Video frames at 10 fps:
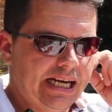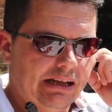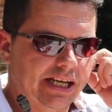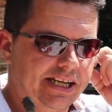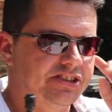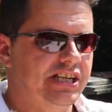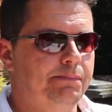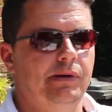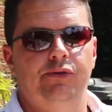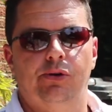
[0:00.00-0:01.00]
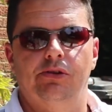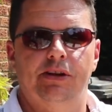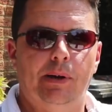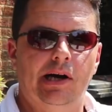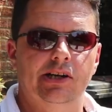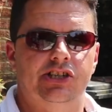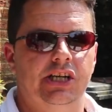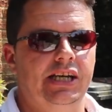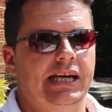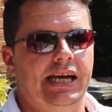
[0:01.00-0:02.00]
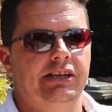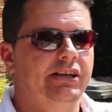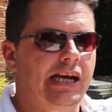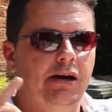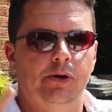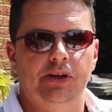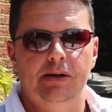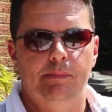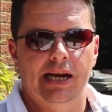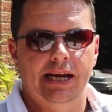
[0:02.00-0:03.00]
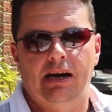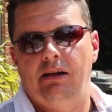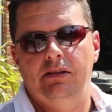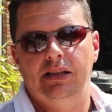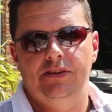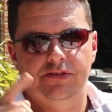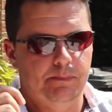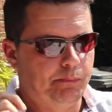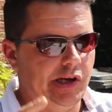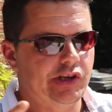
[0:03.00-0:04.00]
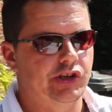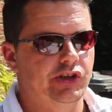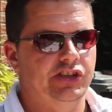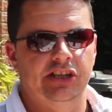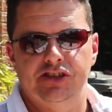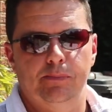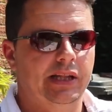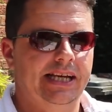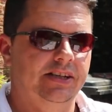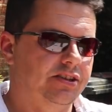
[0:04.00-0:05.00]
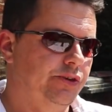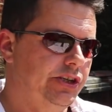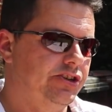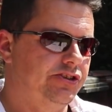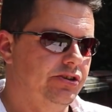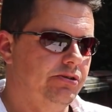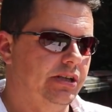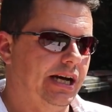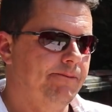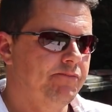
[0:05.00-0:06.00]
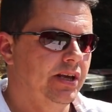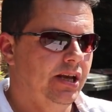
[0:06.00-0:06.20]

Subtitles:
Now, like I said before, the parts you can get them on eBay. I'll leave some pictures and some links for you to do that.